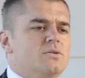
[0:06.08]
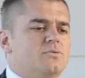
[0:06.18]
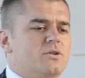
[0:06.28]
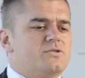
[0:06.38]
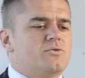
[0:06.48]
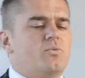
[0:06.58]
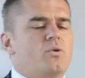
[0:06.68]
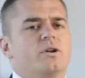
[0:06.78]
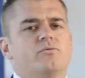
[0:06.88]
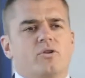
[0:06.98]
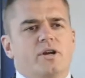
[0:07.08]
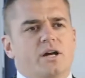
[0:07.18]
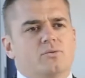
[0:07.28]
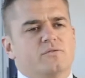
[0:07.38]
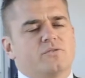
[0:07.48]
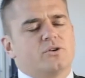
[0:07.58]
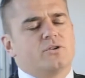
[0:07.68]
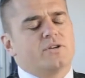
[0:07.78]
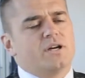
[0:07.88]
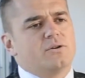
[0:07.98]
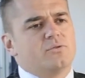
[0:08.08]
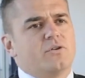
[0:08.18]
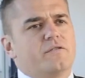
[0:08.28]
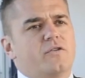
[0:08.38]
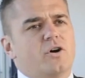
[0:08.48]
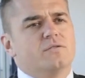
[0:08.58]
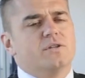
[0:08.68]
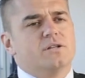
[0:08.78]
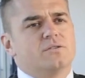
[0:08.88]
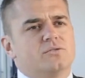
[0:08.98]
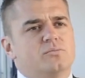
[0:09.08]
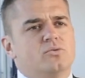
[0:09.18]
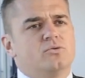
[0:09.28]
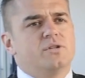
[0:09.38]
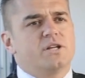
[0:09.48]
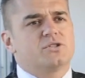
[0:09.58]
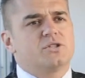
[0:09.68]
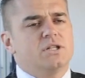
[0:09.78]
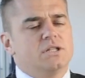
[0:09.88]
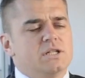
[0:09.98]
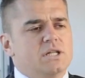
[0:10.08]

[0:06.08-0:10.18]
Right, so right now we've got 5 dealers on board nationally.